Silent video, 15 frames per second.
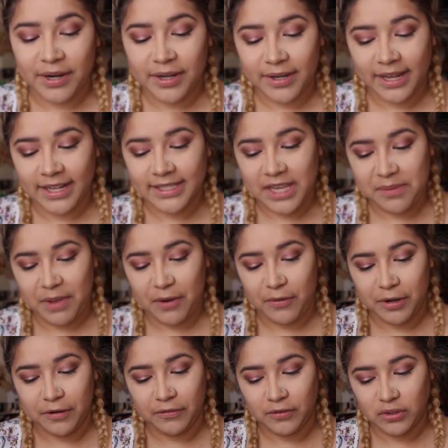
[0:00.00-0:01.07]
gonna go ahead and take my
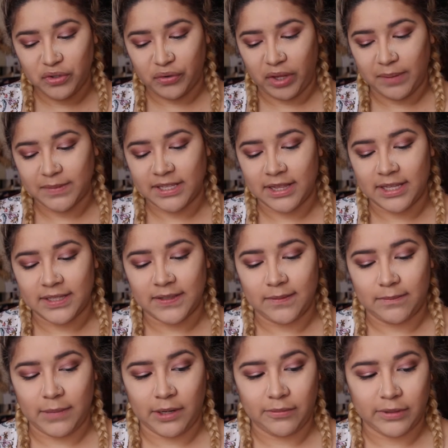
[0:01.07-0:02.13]
Wonderful Dreams and
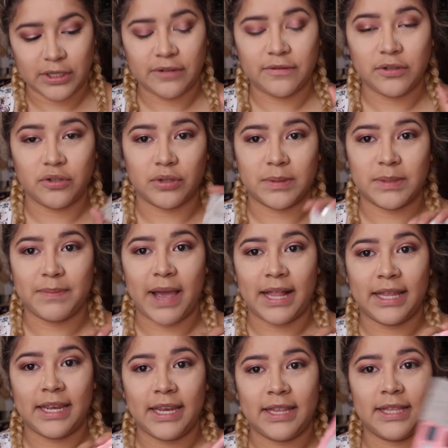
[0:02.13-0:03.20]
my Wonderful Dreams palette,